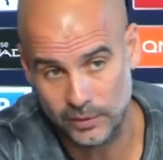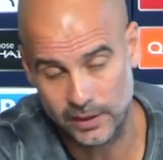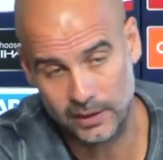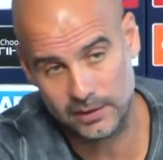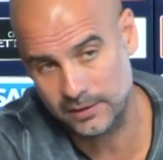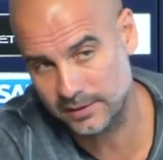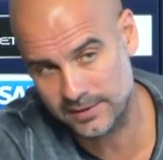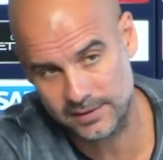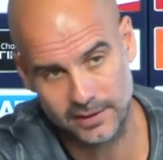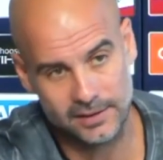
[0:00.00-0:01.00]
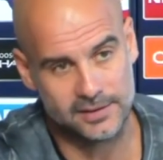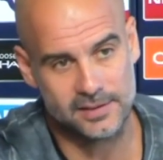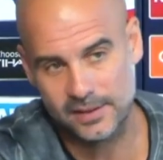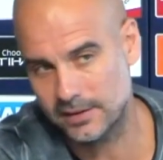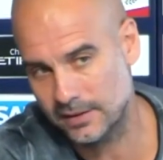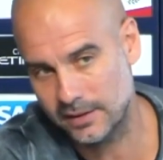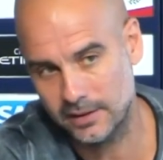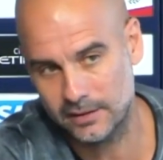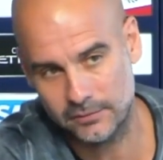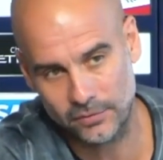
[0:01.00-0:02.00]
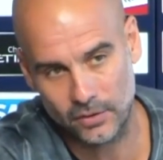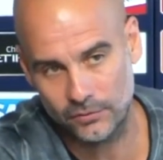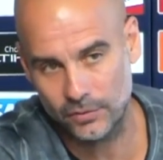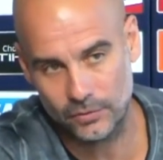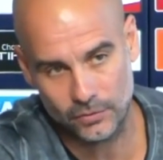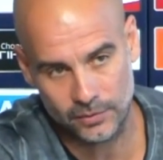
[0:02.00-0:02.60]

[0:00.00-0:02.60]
we can sit here in front of you.